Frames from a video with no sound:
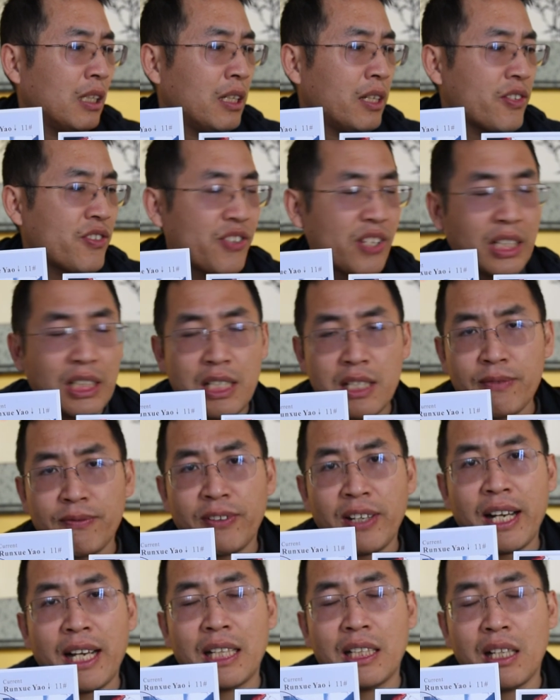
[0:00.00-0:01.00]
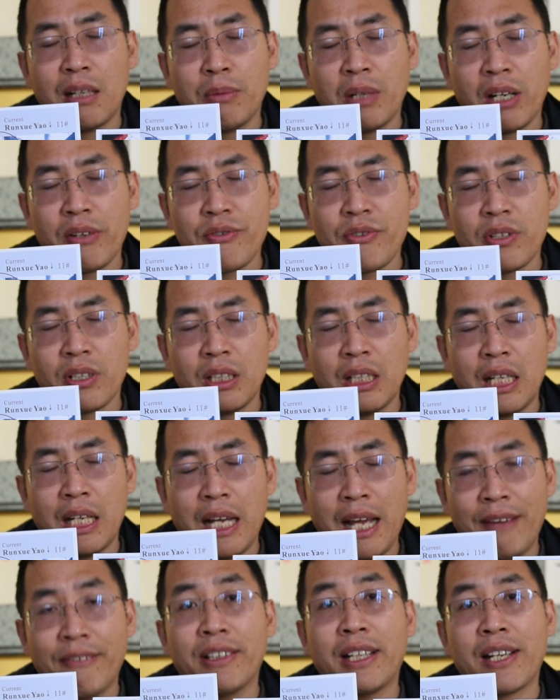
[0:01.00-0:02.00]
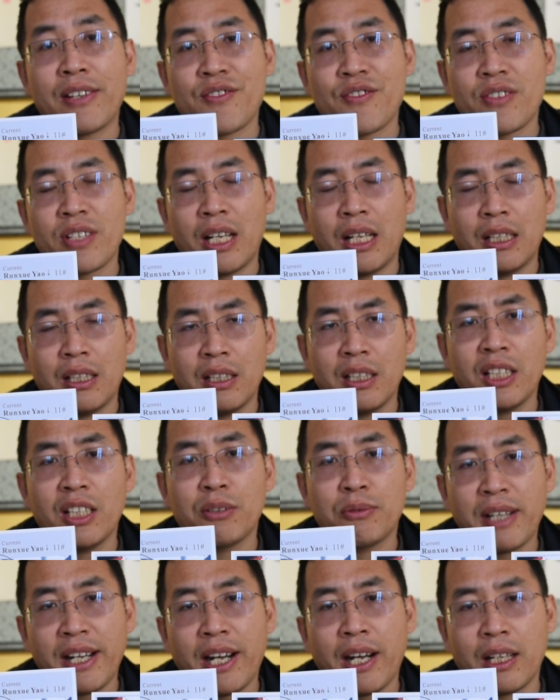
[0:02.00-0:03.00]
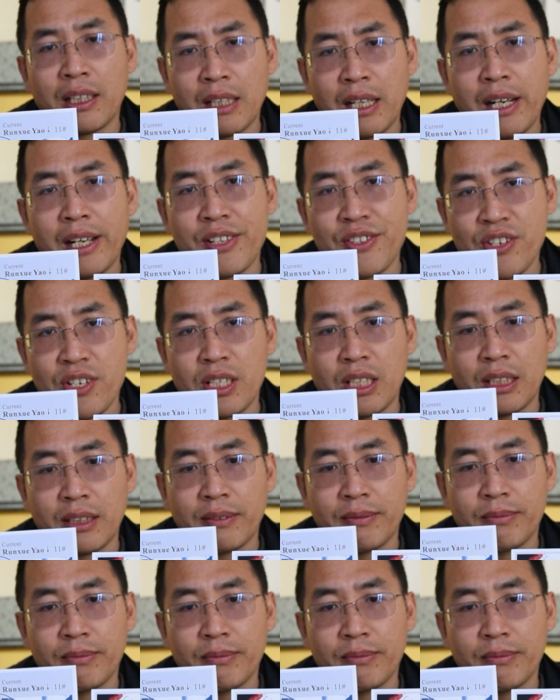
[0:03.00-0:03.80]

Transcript: satisfied about the evidence, and they recognized,